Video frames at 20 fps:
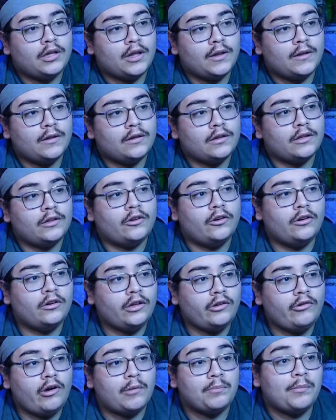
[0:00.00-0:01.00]
say this. It
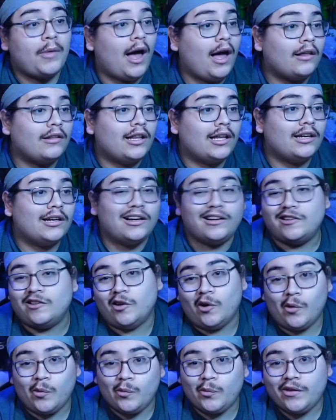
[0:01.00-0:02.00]
turns out I'm not, like,
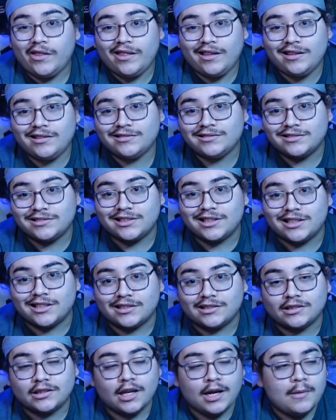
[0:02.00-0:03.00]
alone with it,
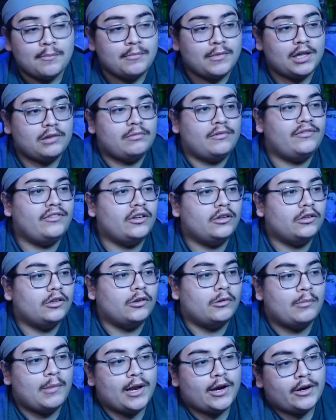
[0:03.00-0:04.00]
and makes me feel a
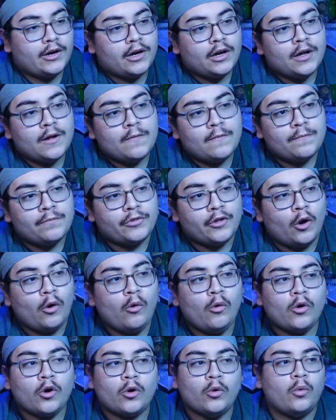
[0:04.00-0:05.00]
little better. The
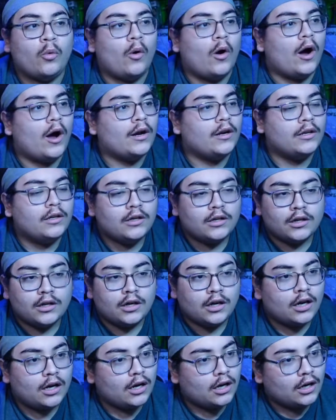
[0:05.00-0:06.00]
whole Quan,
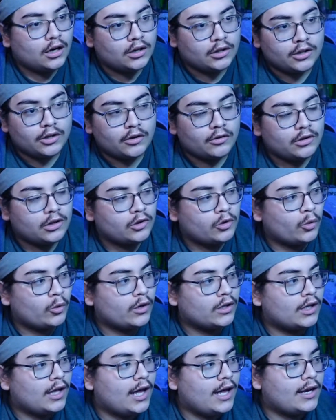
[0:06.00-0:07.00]

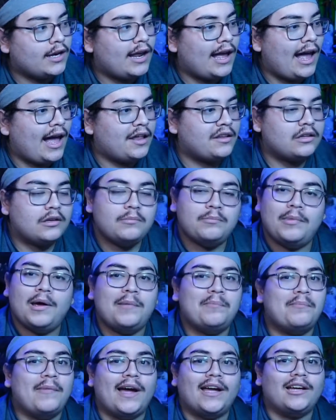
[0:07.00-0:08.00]
storyline hasn't
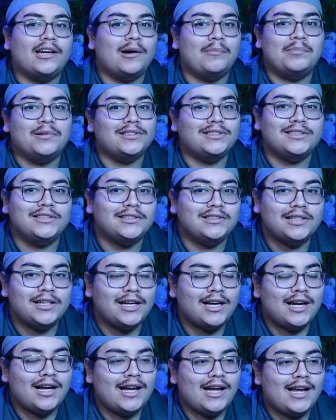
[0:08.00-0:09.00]
been my cup of tea,
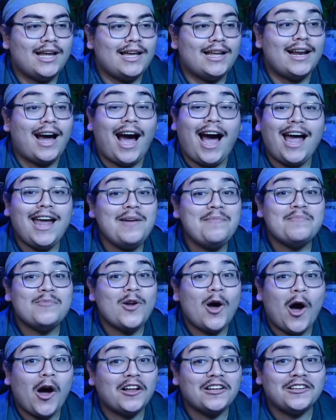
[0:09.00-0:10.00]
and I am
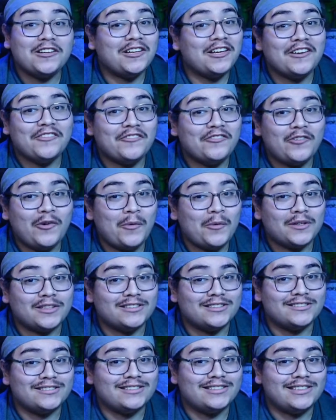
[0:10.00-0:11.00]
not looking
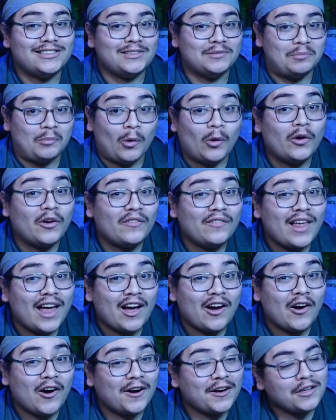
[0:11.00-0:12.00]
forward to seeing more of
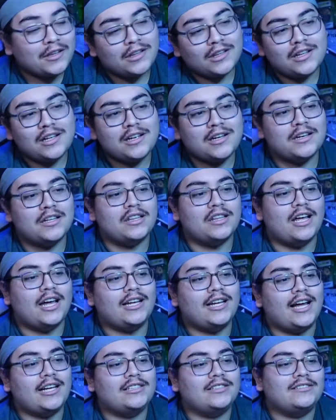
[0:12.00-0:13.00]
that, honestly, because
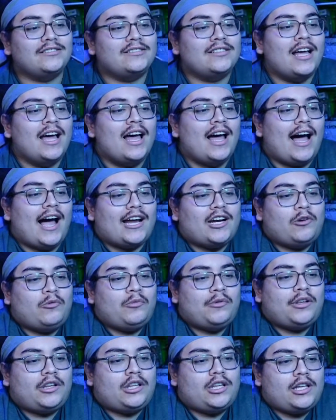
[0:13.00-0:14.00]
I
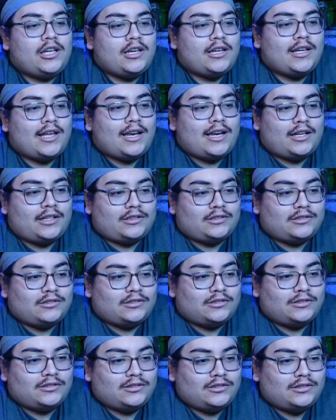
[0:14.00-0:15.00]
don't see it getting,
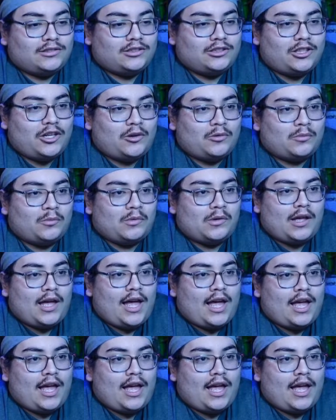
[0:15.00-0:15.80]
you know,